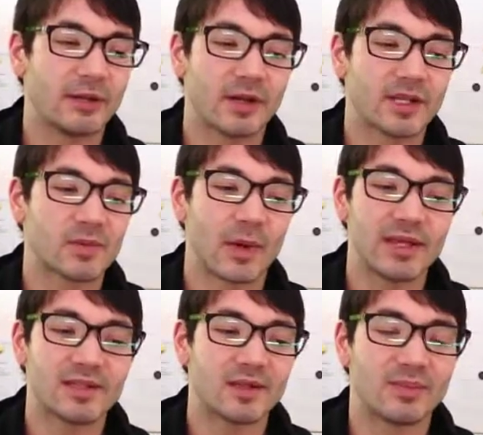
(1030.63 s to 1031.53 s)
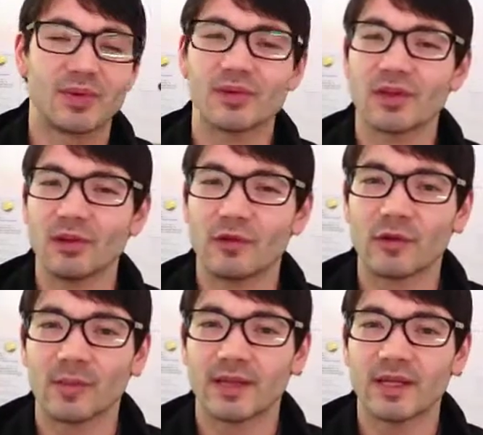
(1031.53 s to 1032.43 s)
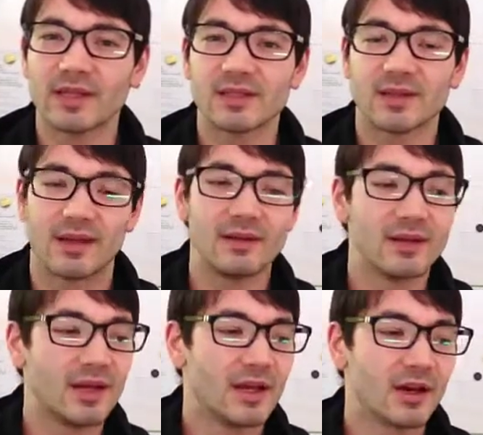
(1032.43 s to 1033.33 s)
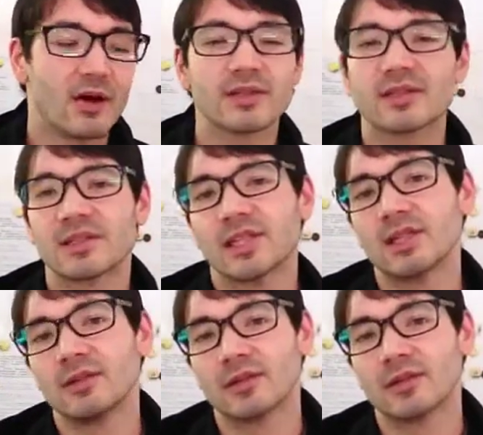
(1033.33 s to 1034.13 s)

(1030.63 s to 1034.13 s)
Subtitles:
gets wasted and pukes all over the place and causes a scene,